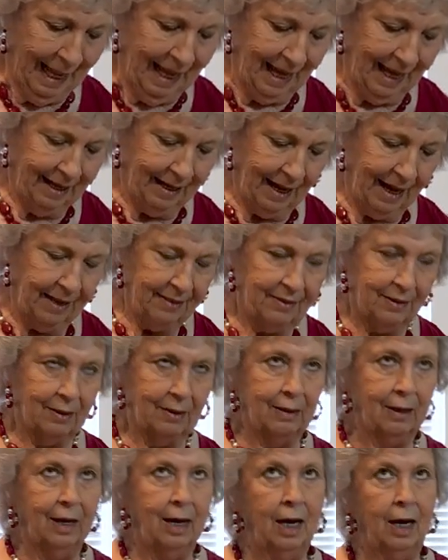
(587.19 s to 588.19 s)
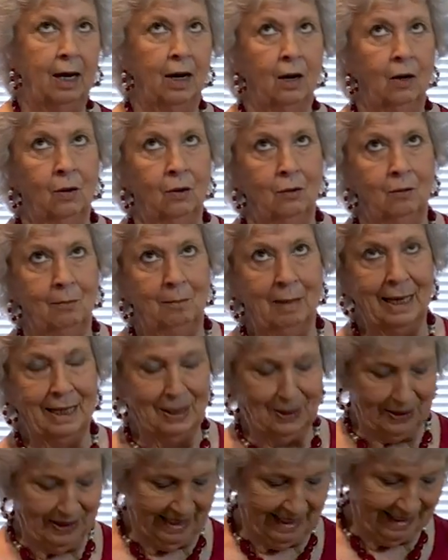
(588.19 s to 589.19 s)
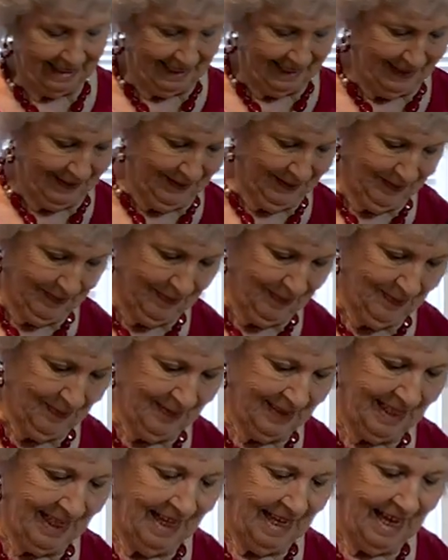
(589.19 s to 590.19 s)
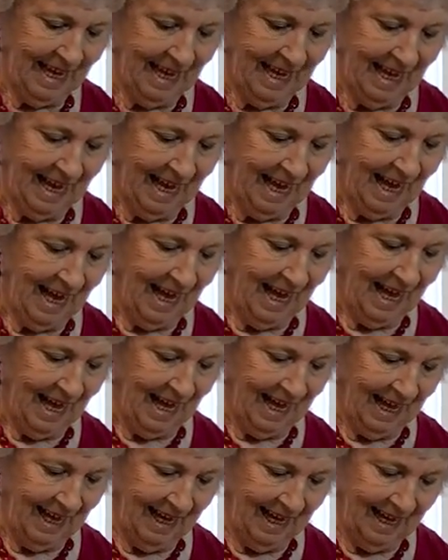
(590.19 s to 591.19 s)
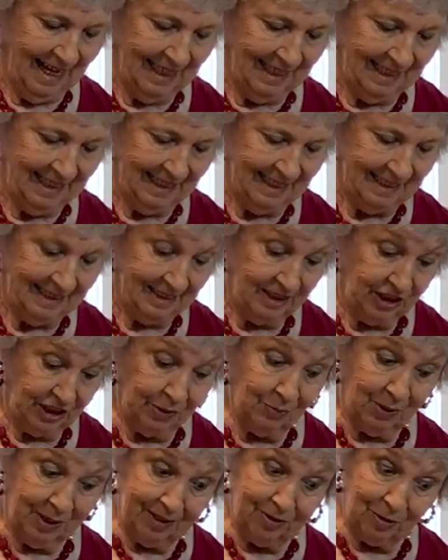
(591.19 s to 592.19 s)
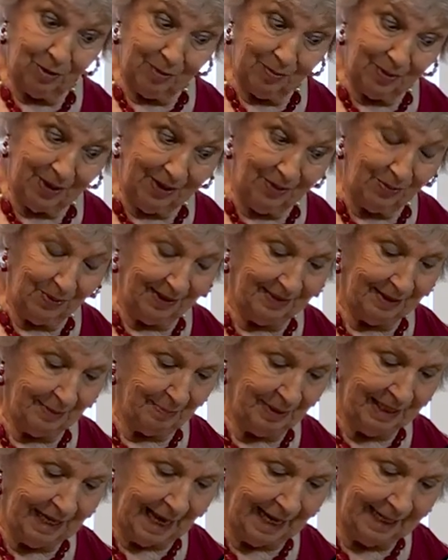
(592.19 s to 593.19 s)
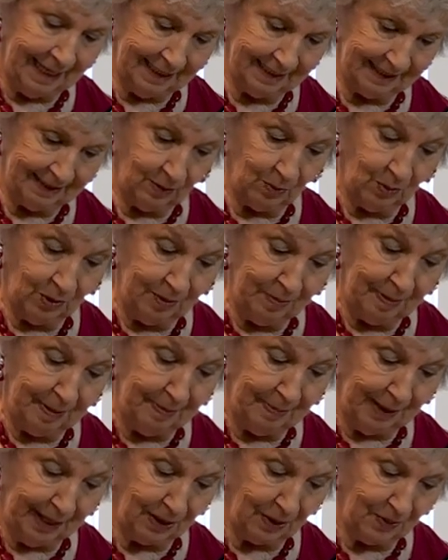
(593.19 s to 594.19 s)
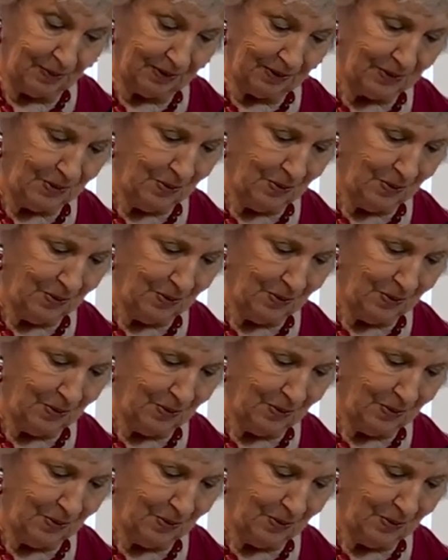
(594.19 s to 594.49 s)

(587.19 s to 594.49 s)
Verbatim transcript: And I thought, Oh my goodness. Uh, she wanted cornbread with it, but I guess it would be better with